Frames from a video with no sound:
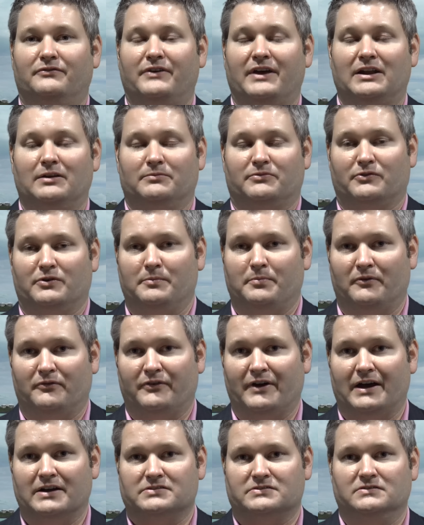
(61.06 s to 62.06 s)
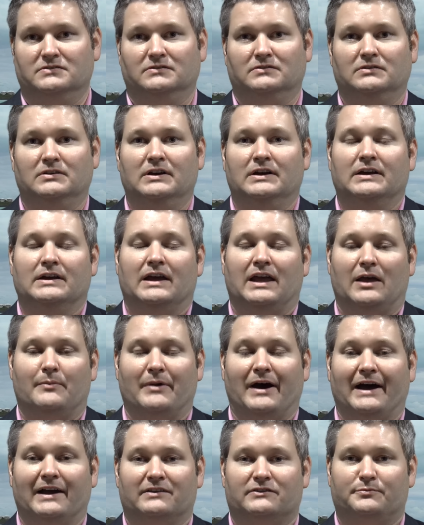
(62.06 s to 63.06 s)
Phantom 3 Professional, and
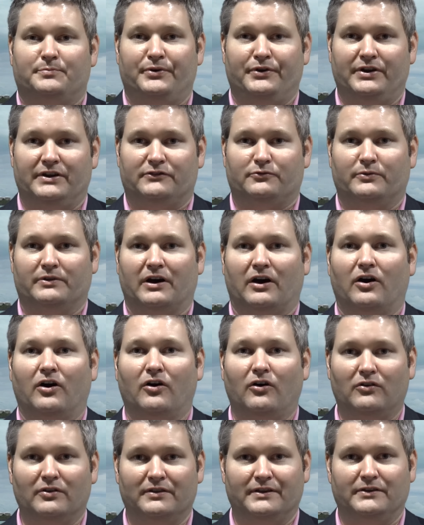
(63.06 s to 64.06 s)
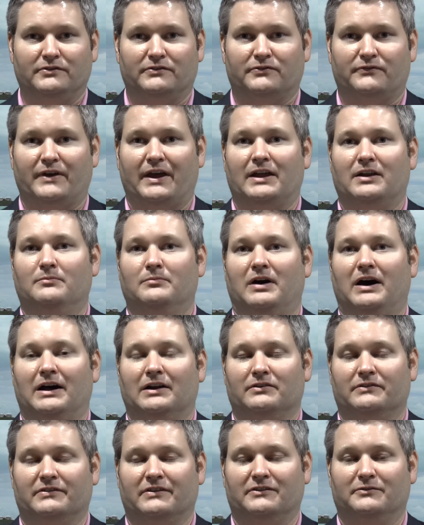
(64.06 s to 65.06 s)
my experience with all of those Phantom
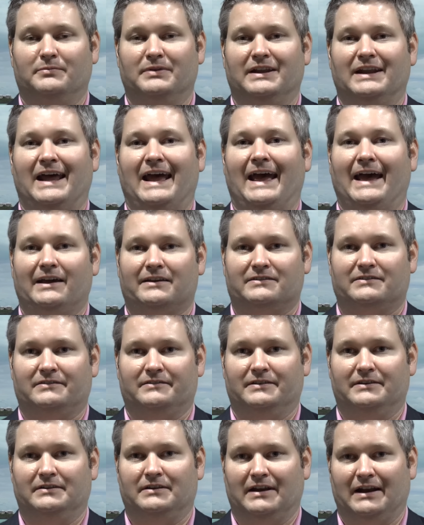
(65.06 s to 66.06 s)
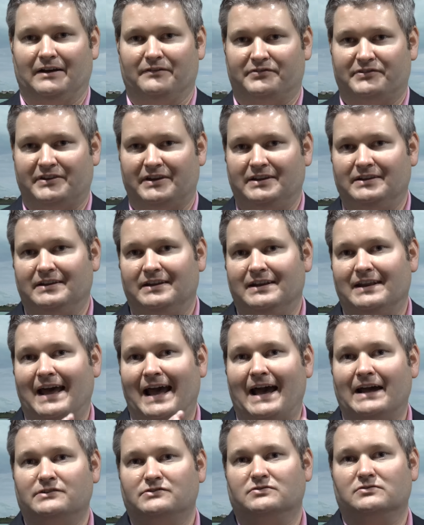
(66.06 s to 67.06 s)
models has been excellent. And I've seen the
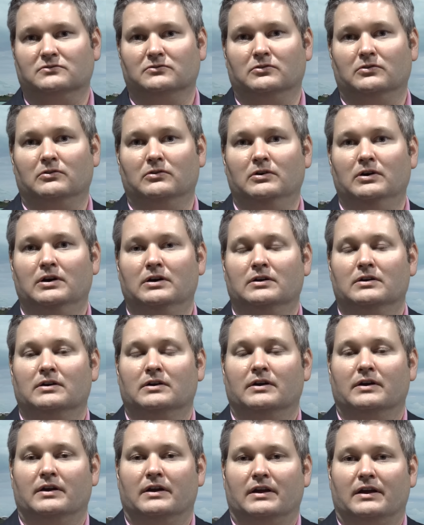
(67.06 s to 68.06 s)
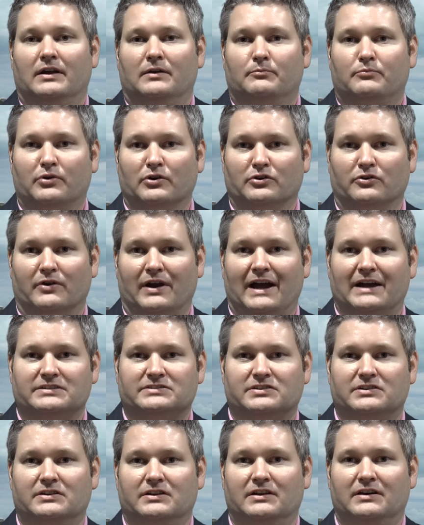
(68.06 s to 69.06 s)
natural
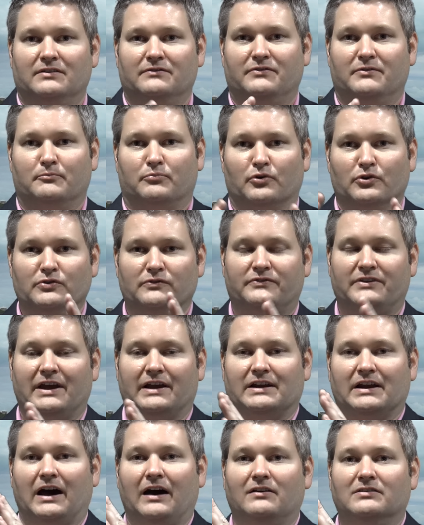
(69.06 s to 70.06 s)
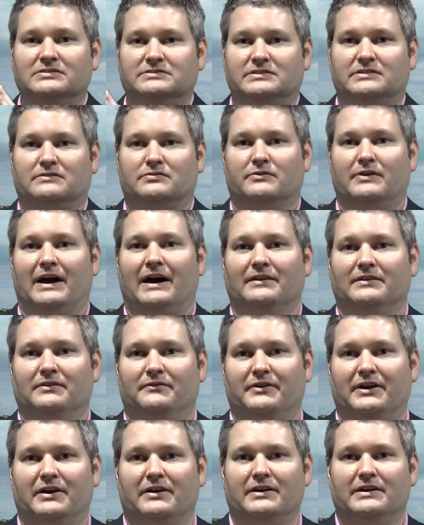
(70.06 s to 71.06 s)
progression of improved technology throughout the
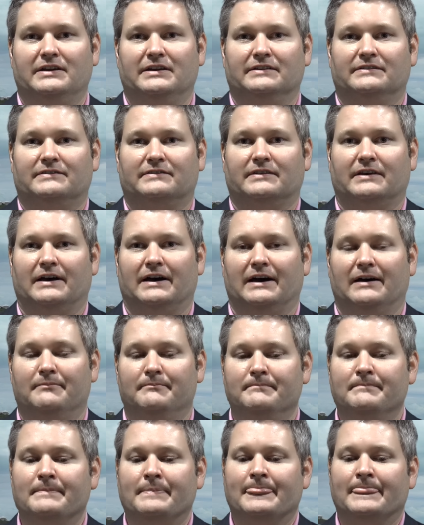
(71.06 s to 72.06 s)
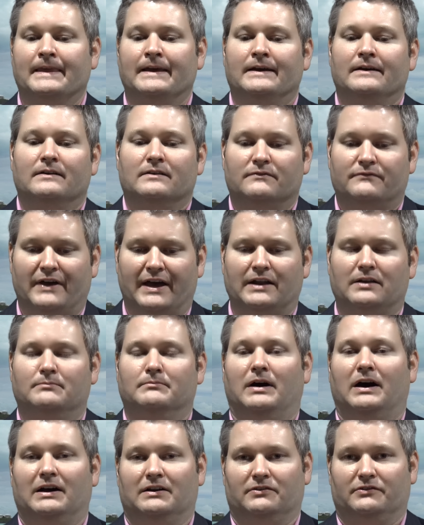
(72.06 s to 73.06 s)
various Phantom
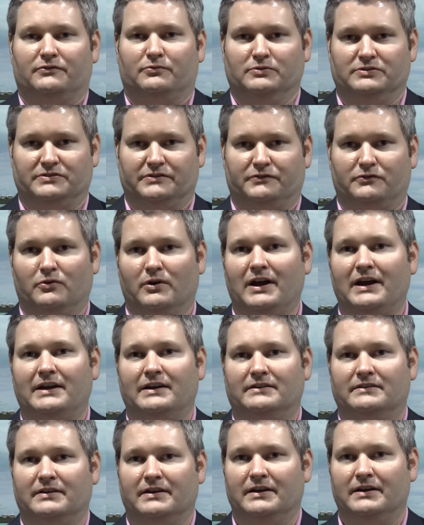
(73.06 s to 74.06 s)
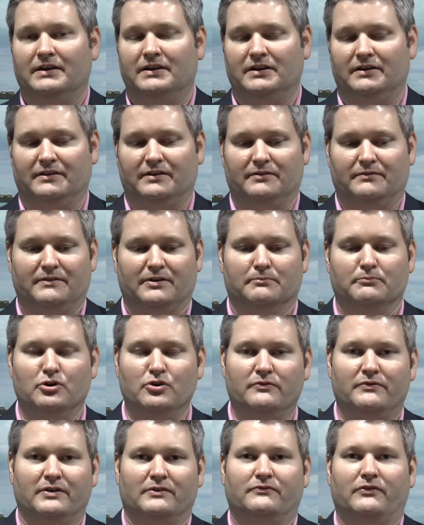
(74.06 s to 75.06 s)
models, which is great. You know, they're
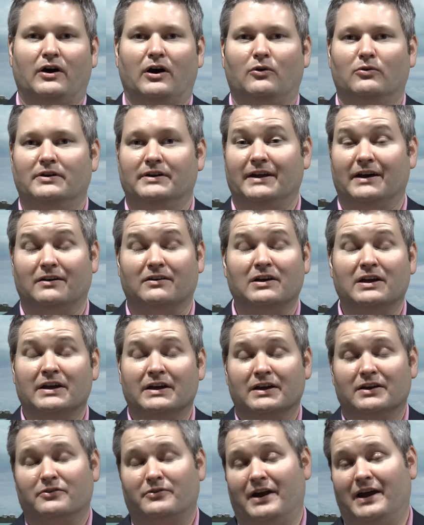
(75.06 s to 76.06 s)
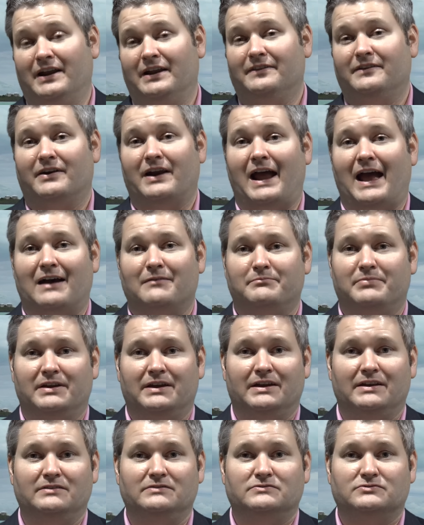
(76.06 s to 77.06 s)
moving forward. Now, granted, there have
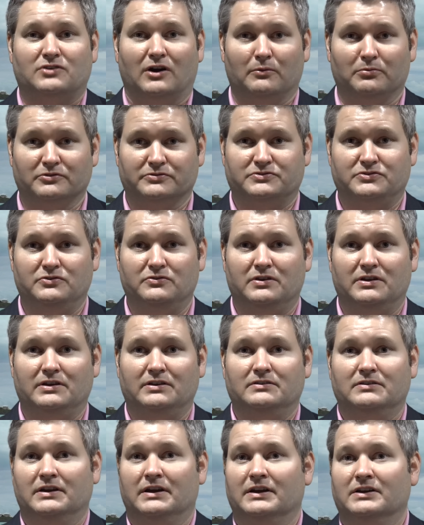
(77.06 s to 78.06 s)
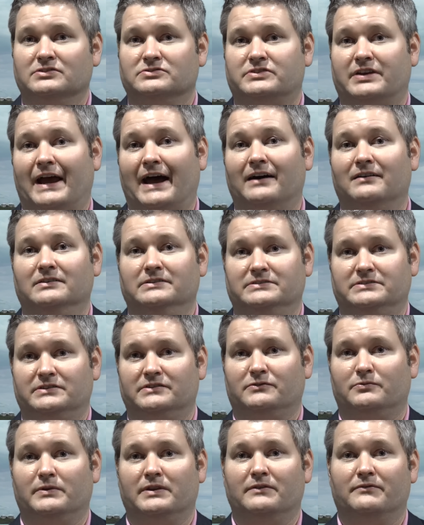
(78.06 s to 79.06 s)
been troubleshooting
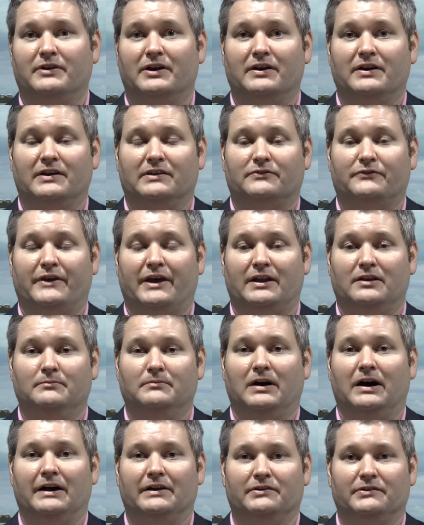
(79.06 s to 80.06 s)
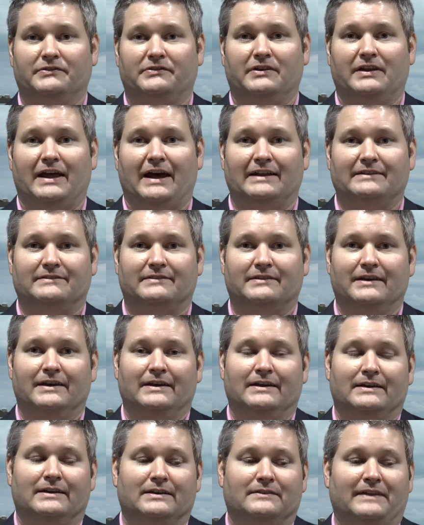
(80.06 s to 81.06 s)
challenges with the various Phantom models, and that's
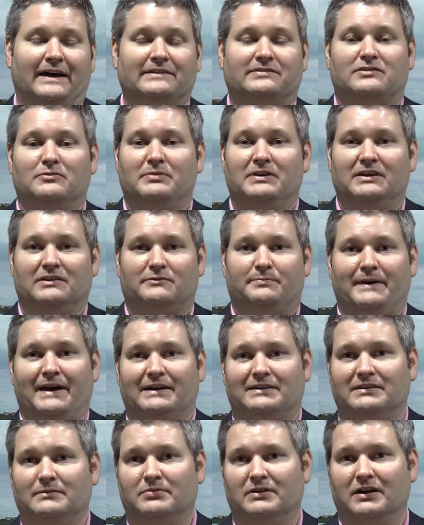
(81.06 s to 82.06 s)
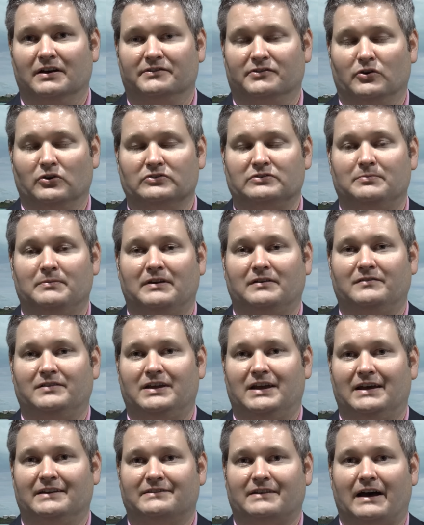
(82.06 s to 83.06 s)
to be expected because
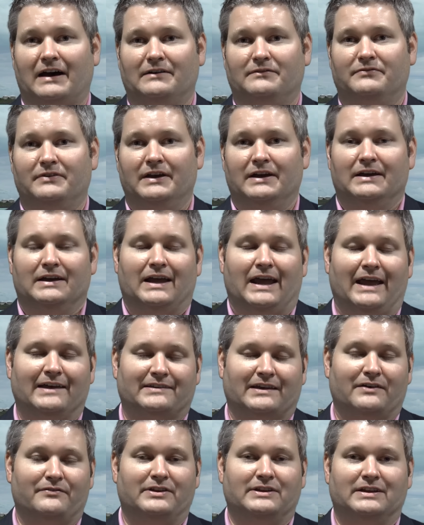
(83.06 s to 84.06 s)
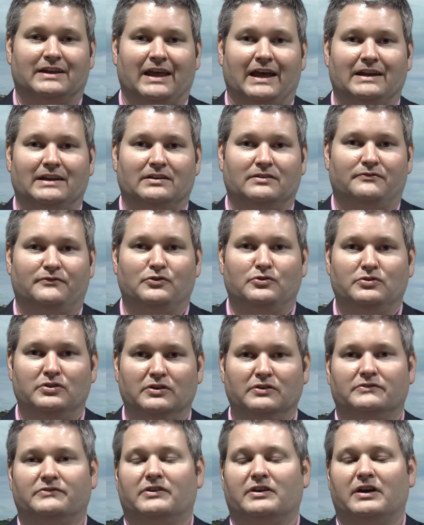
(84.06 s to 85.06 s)
ultimately, as I've indicated a few
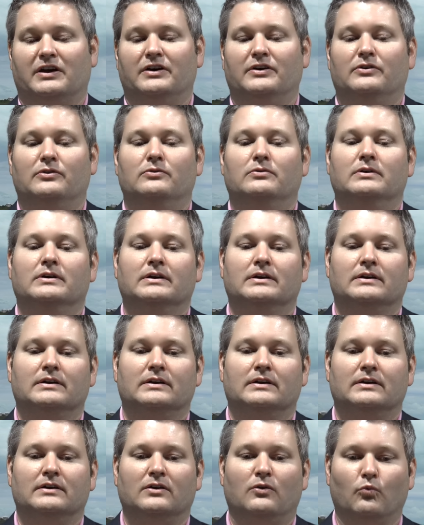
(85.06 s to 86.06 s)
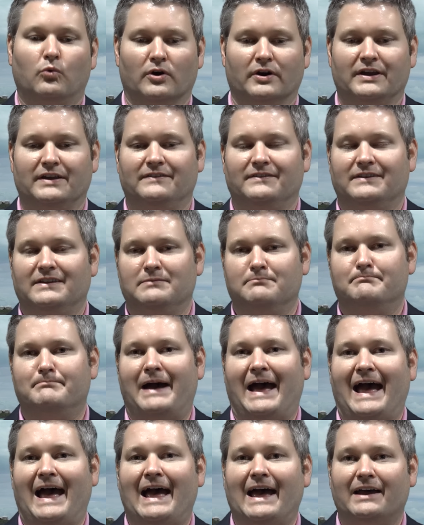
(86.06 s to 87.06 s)
years ago, we're in the
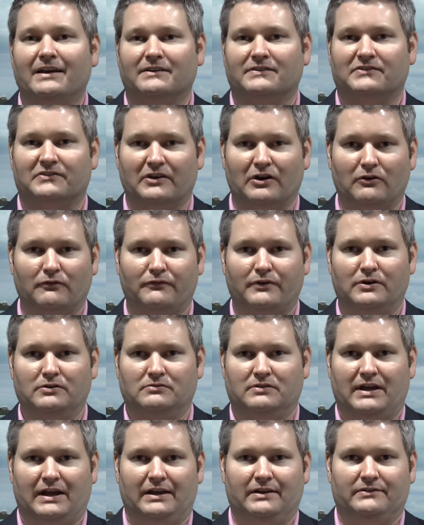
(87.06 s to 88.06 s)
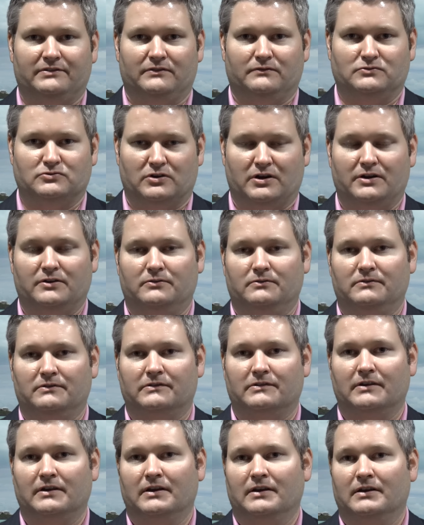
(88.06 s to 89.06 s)
bag cell phone days of drones.